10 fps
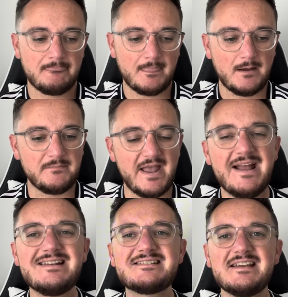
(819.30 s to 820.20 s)
my
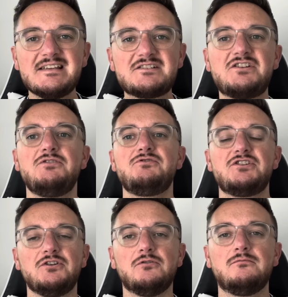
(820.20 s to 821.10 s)
head says
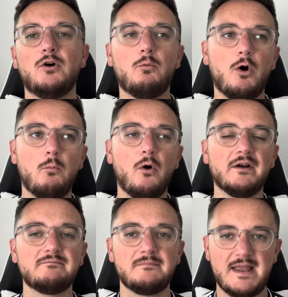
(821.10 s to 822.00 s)
2-2 or
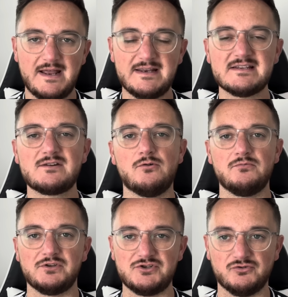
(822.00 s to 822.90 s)
1-1. My head is going with
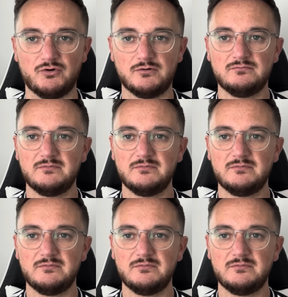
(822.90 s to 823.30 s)
a draw.